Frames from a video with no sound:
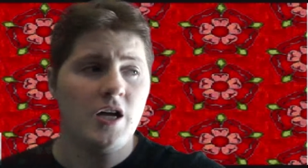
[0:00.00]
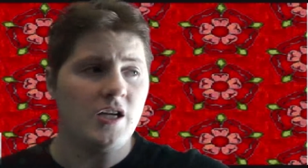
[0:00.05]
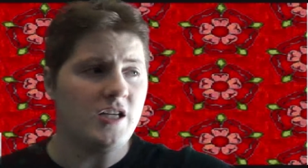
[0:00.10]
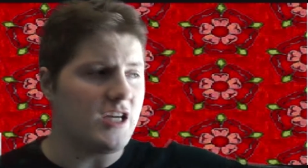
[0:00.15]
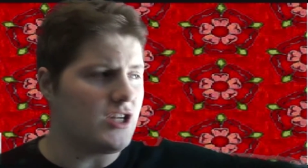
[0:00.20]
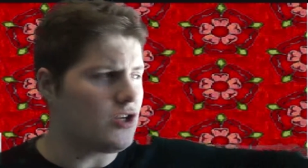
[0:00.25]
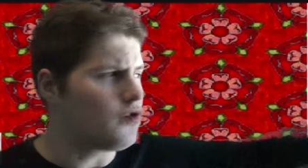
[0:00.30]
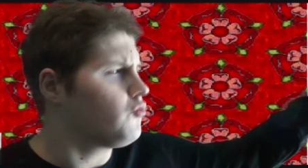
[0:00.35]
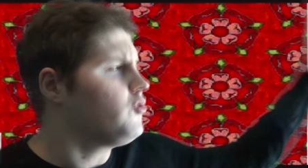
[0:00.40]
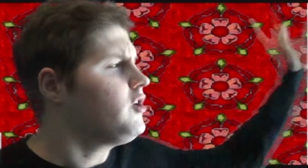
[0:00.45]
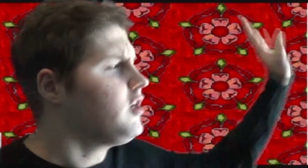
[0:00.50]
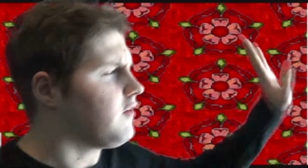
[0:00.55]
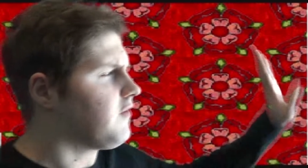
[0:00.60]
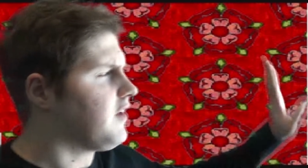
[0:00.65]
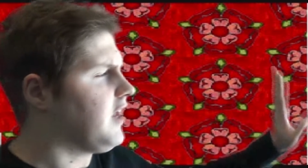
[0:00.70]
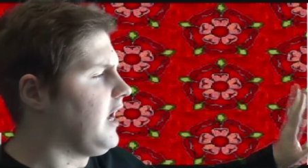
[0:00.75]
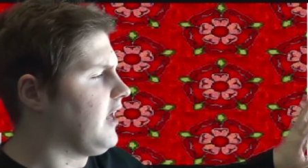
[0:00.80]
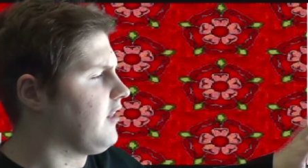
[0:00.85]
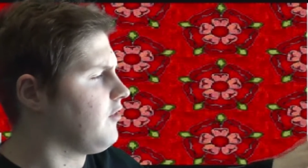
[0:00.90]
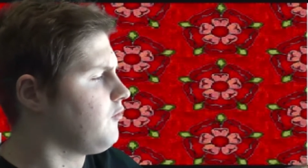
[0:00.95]
gets rid of
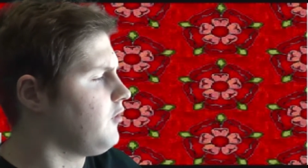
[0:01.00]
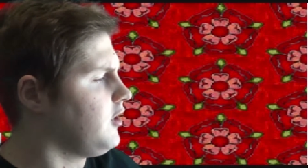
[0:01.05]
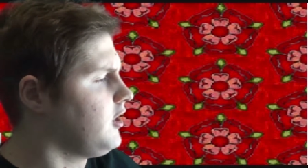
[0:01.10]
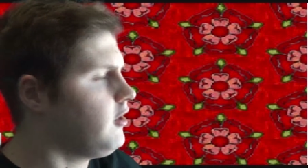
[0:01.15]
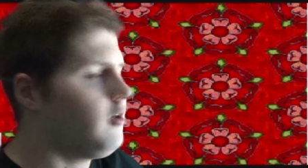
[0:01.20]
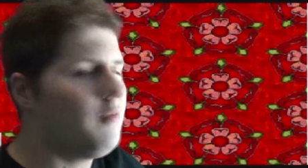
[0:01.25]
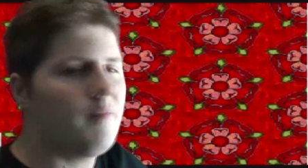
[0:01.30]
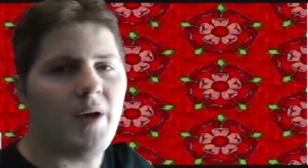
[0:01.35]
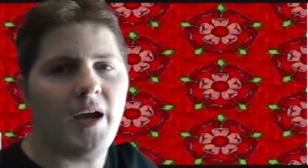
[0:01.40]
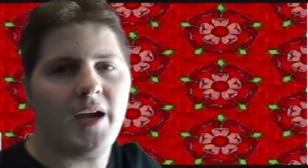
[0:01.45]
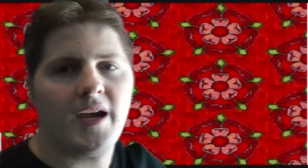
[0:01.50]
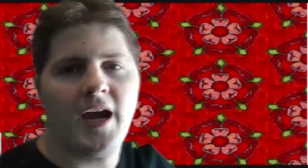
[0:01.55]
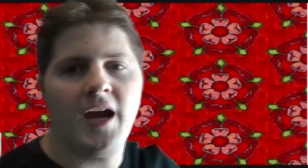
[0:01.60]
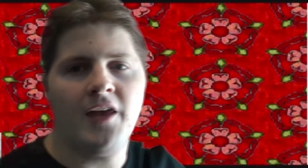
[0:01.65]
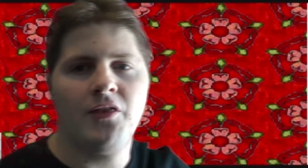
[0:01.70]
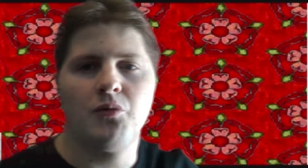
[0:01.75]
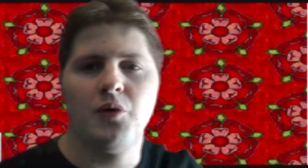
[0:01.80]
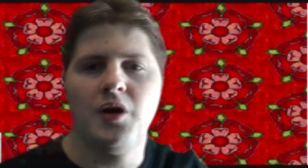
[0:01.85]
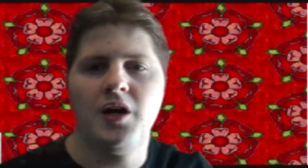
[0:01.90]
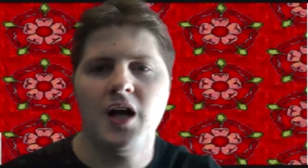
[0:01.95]
Catherine, goodbye
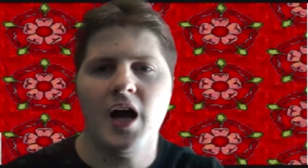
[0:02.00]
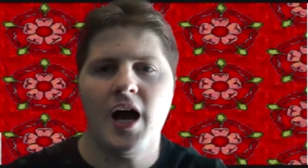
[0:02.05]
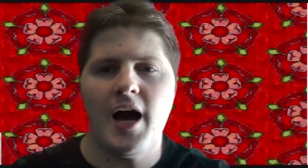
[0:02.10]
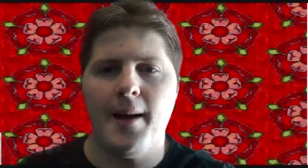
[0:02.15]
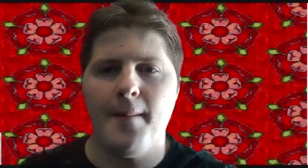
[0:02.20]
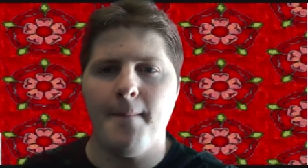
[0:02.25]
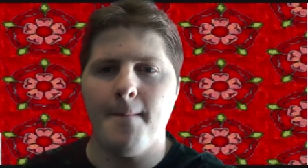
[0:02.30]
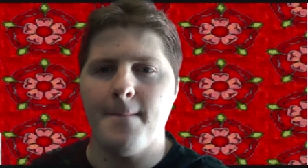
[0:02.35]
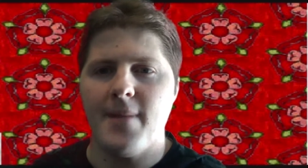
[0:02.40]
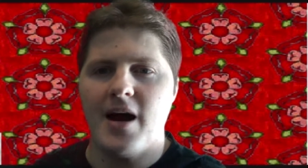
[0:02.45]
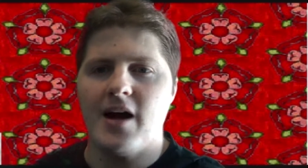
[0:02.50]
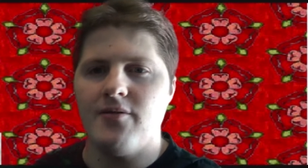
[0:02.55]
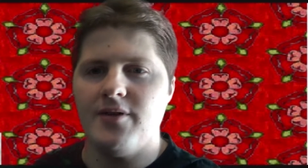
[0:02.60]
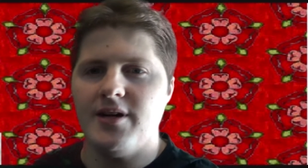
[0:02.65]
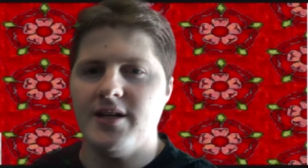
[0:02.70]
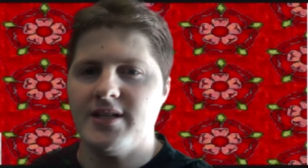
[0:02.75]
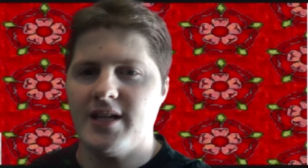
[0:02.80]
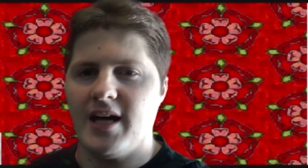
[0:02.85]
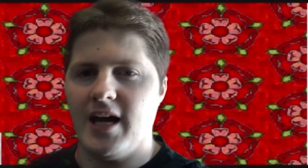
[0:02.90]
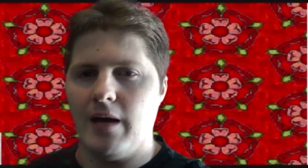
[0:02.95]
Catherine, and
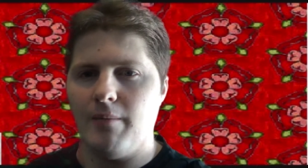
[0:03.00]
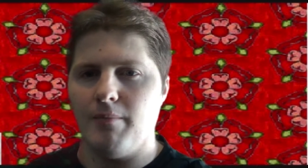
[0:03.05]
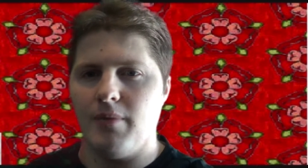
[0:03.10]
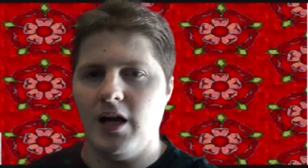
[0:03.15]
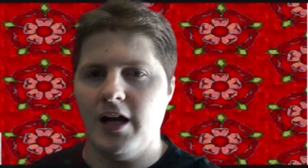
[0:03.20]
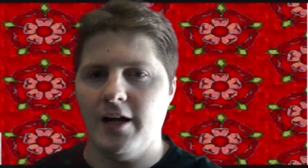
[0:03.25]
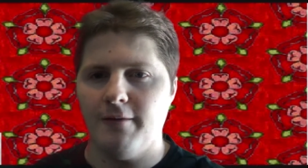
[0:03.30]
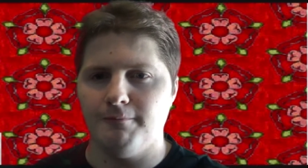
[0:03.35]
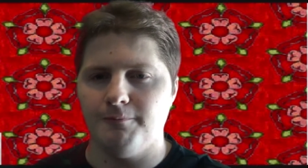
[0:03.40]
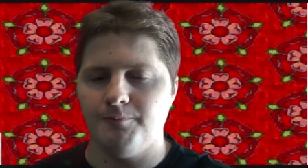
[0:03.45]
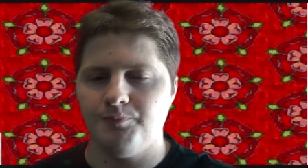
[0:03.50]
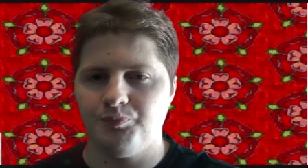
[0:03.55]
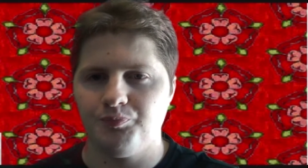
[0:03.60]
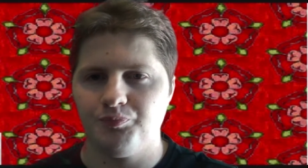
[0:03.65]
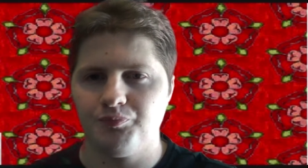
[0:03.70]
marries Anne Boleyn.